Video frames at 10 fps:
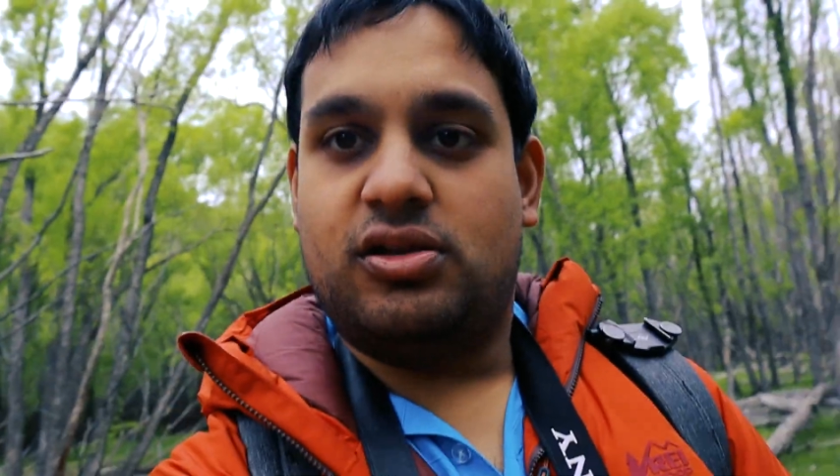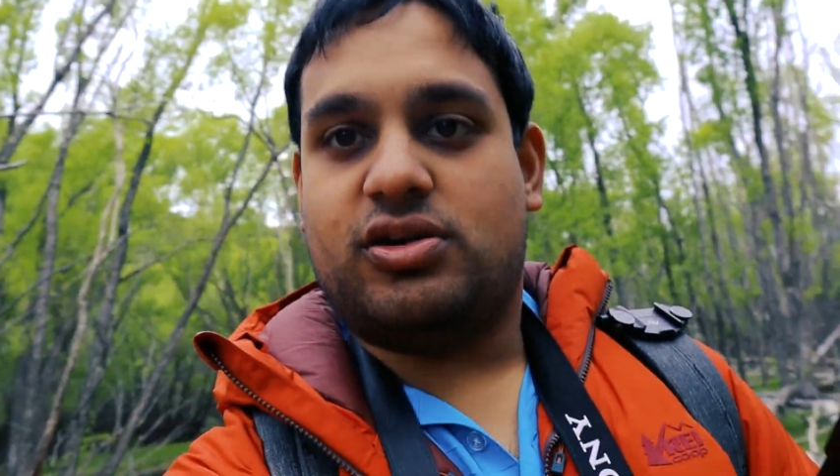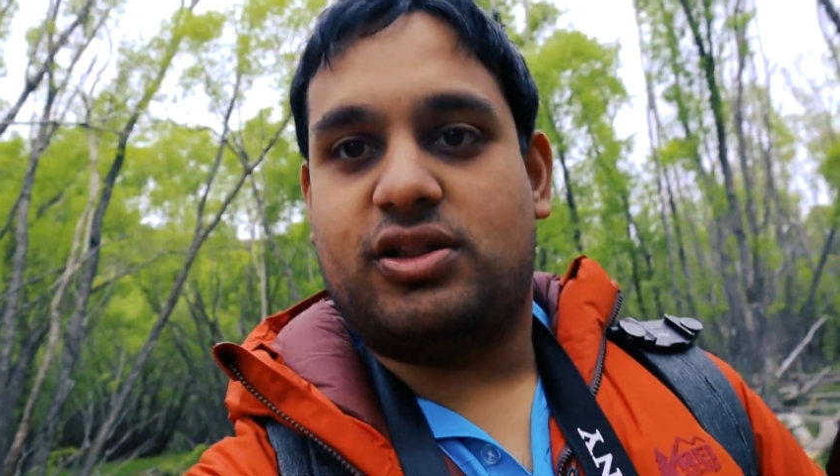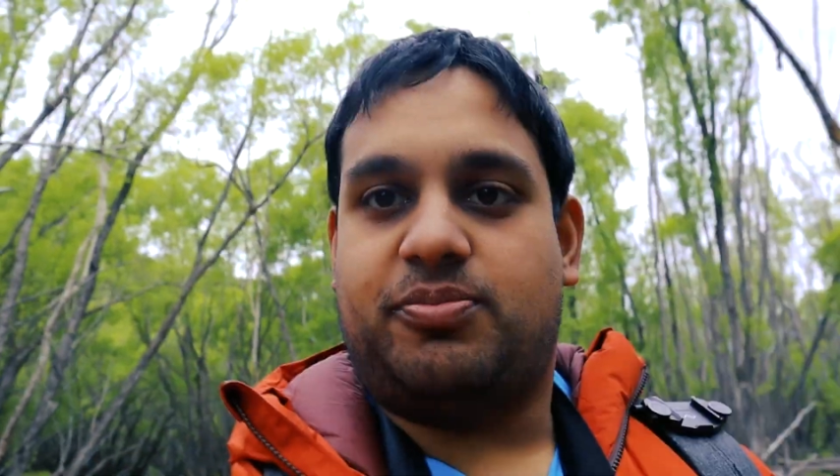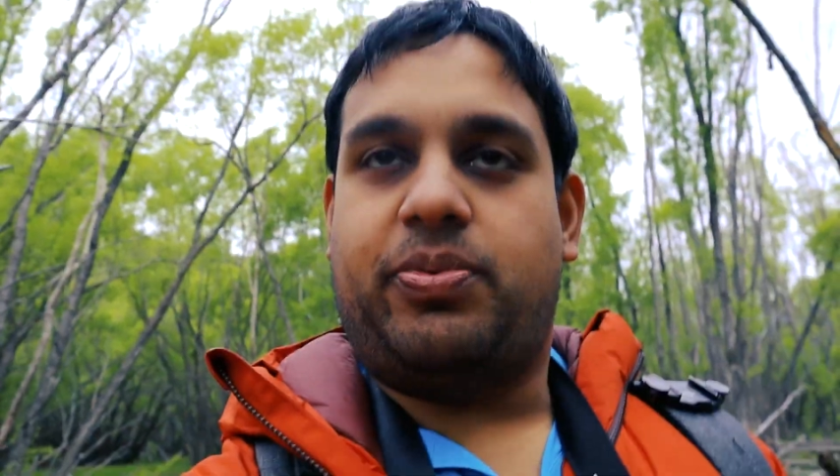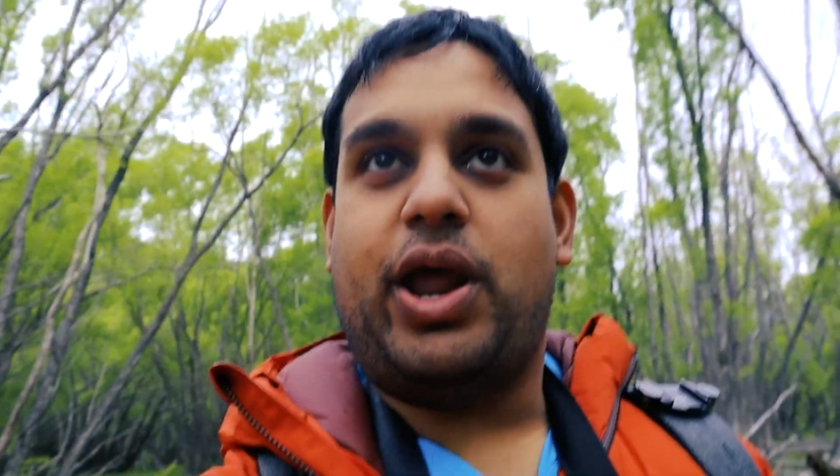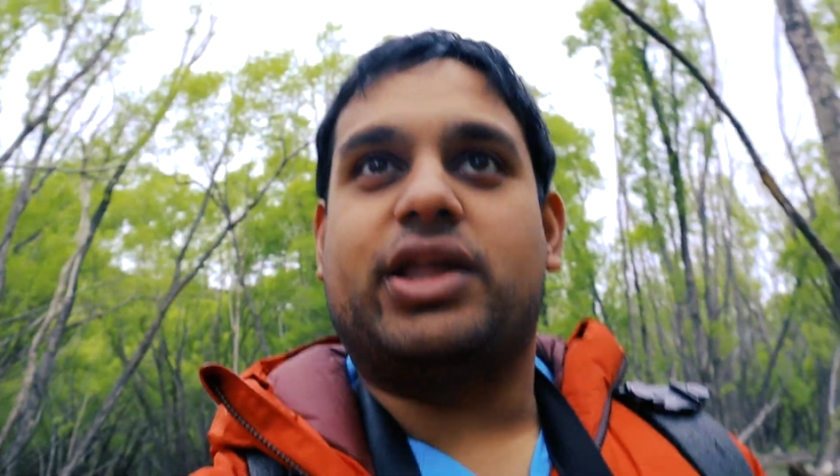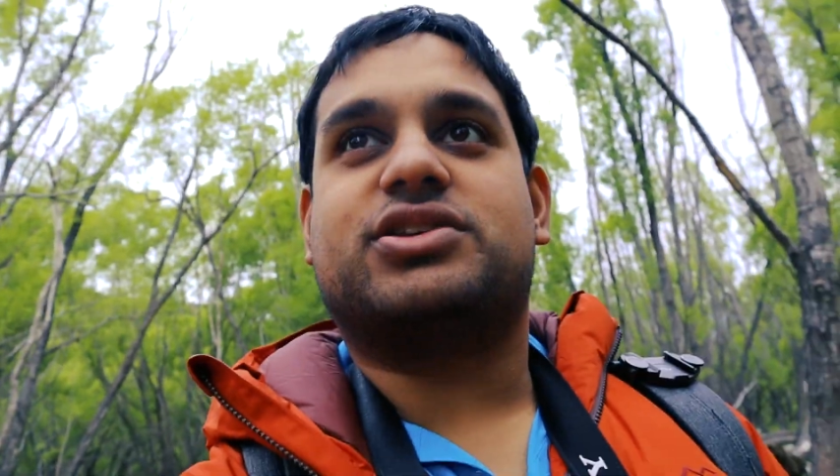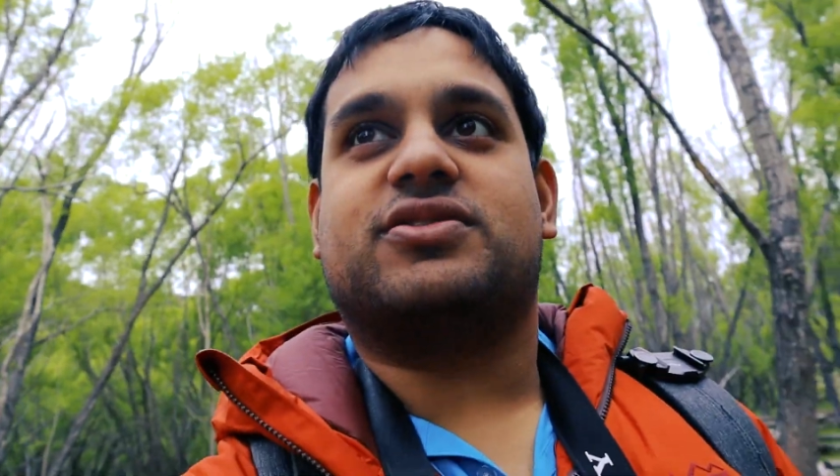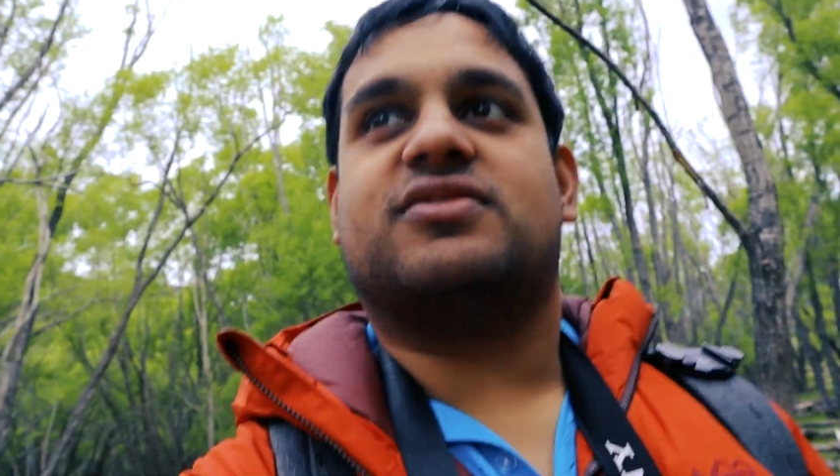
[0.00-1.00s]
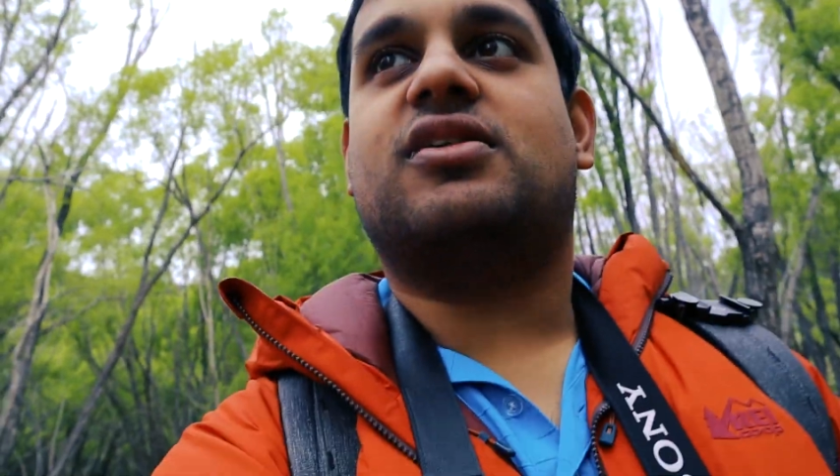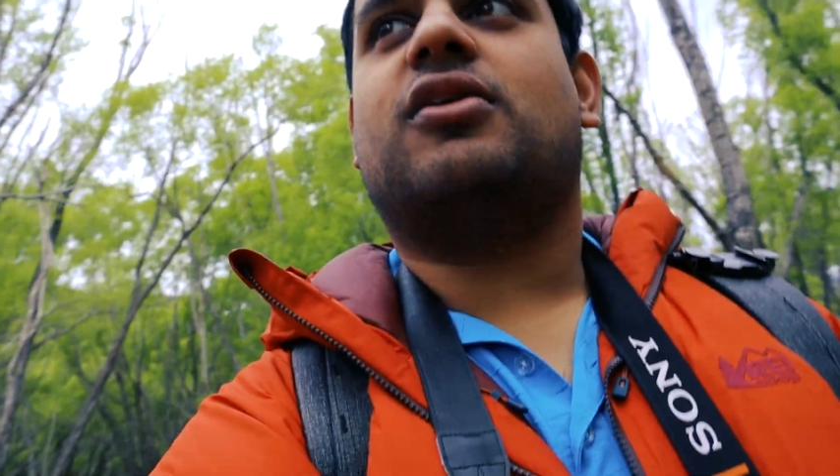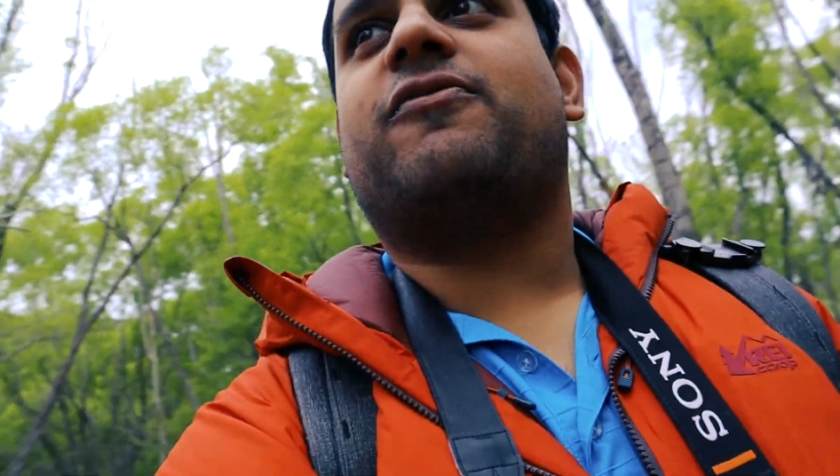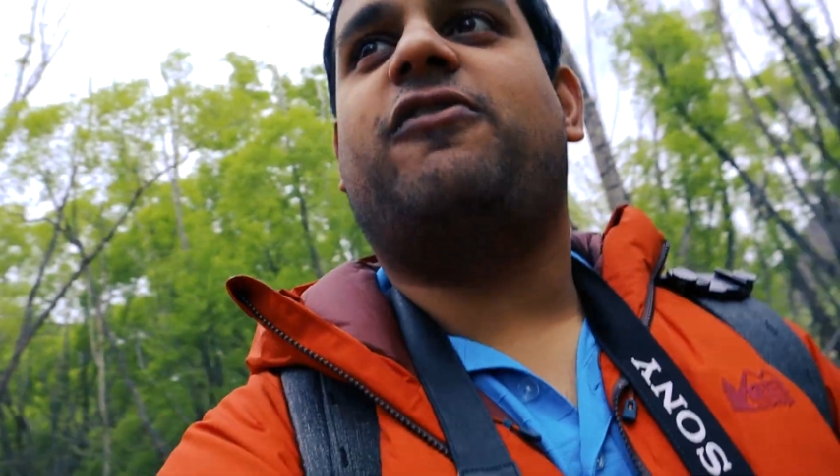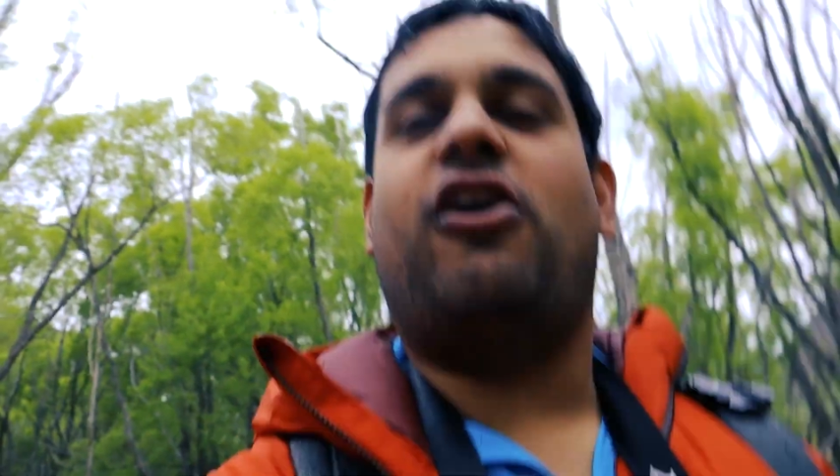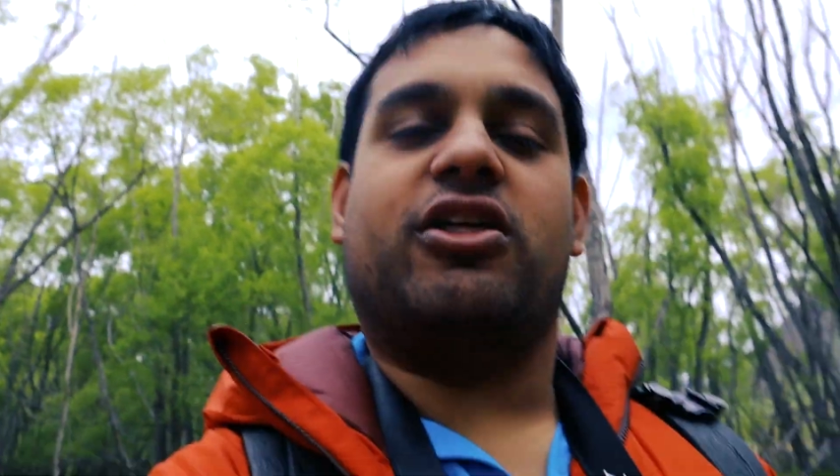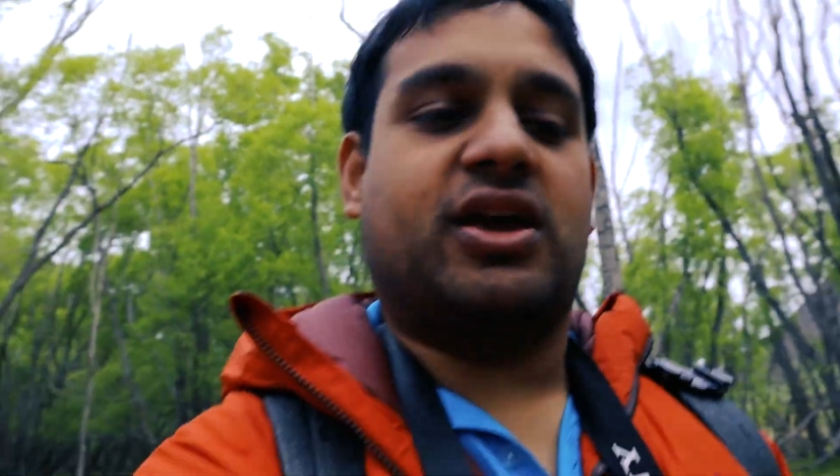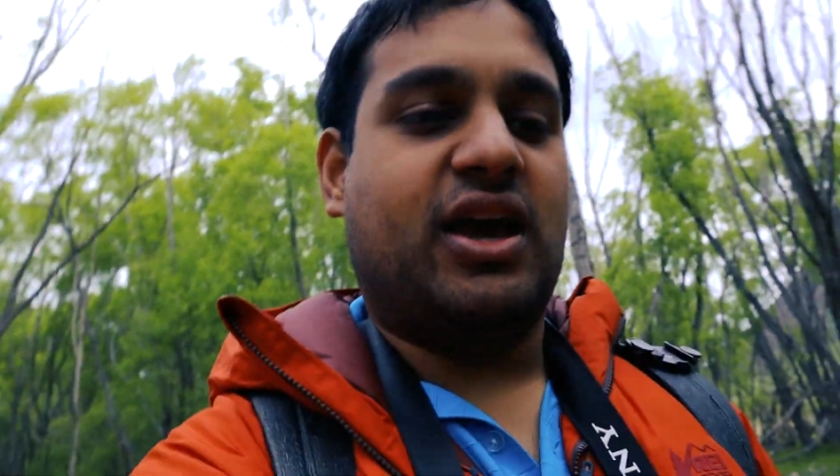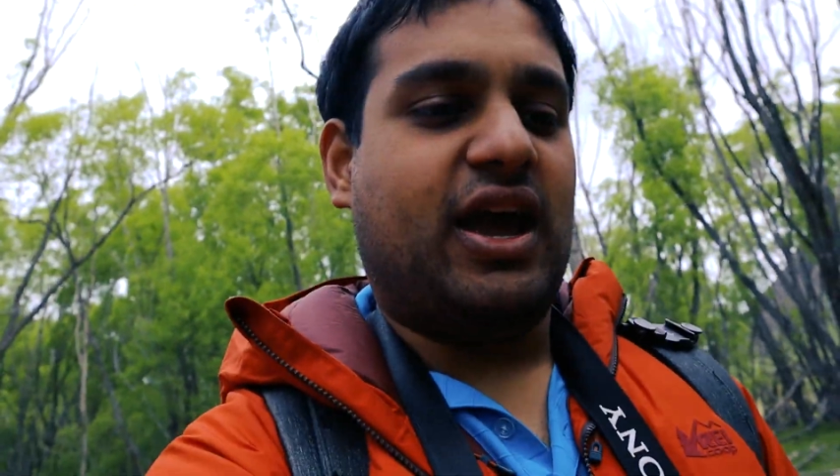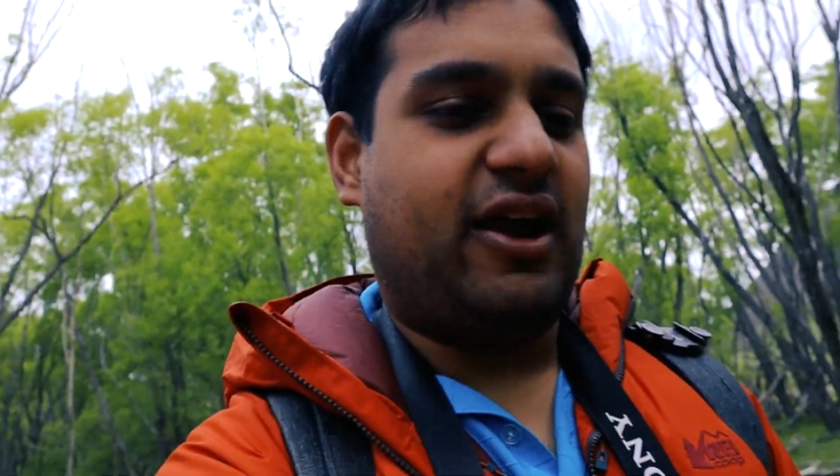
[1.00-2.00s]
Look at the branches. They're
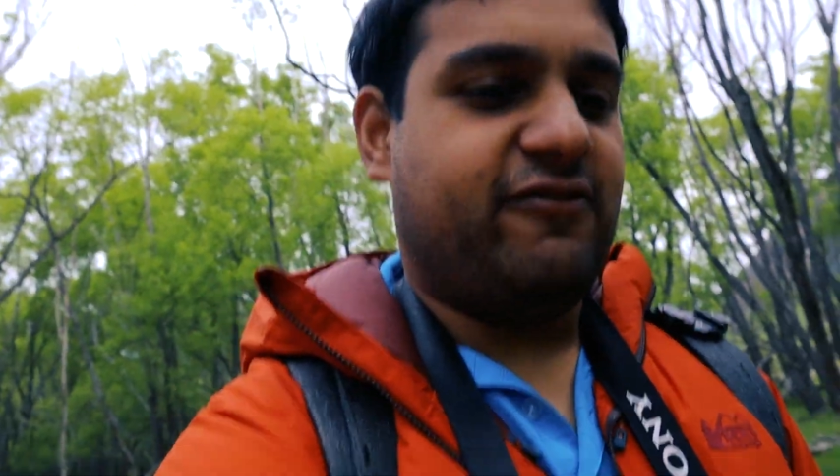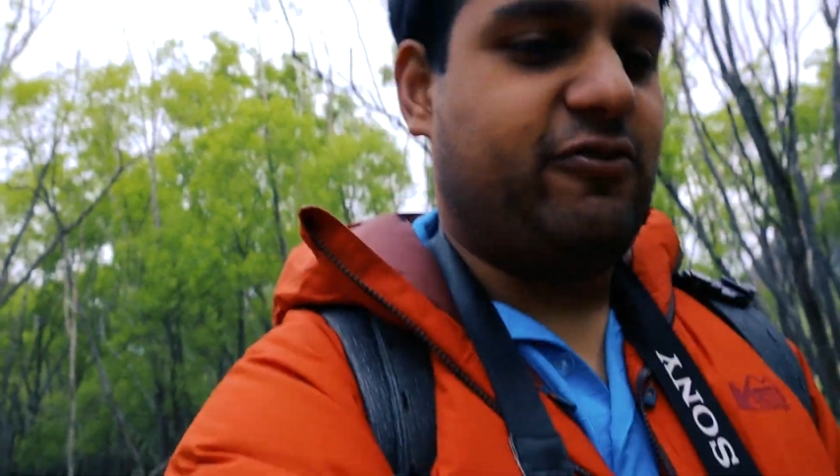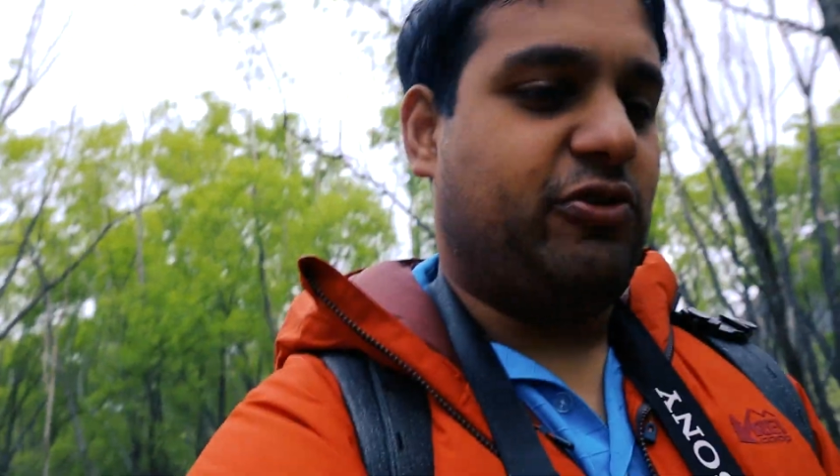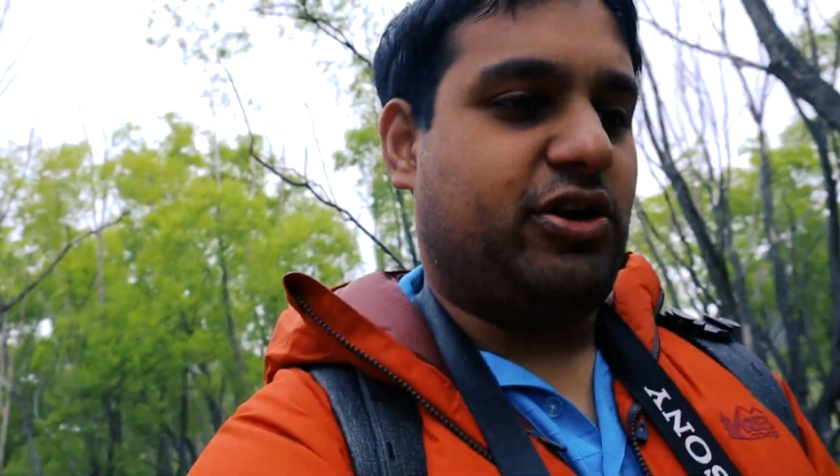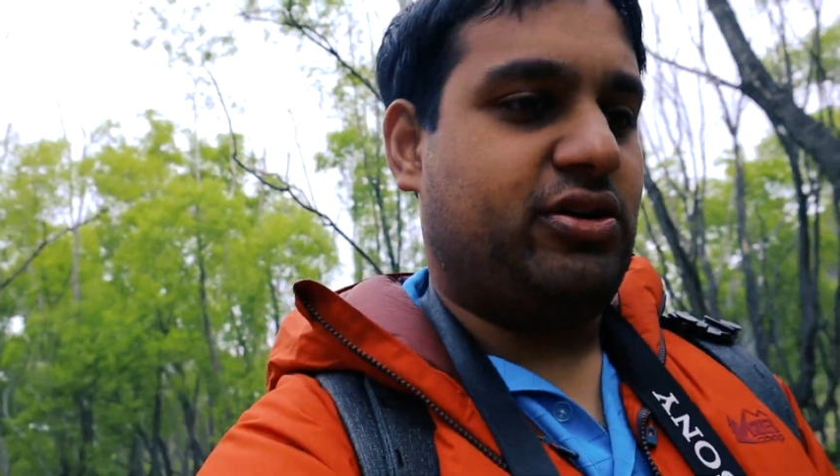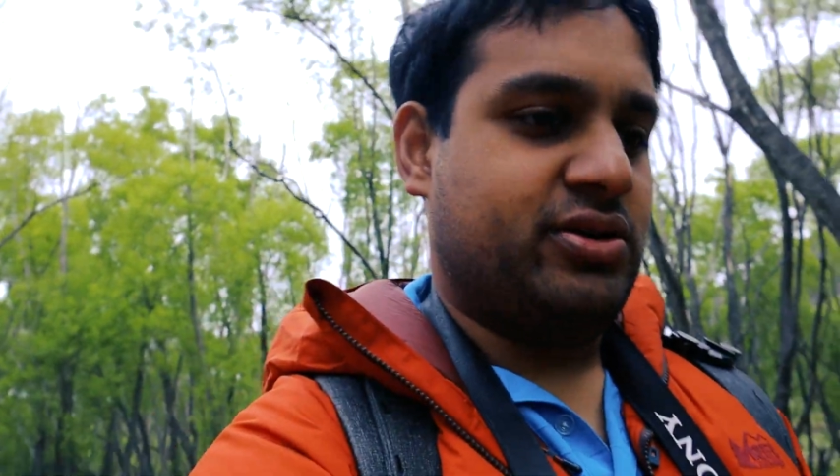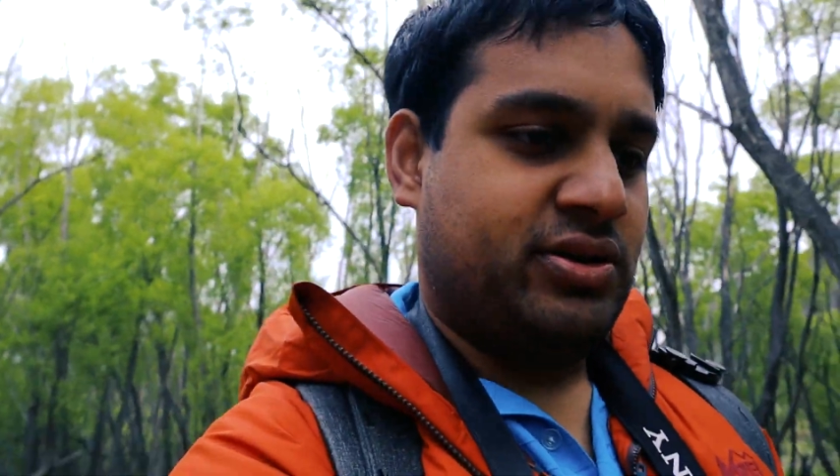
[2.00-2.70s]
falling everywhere.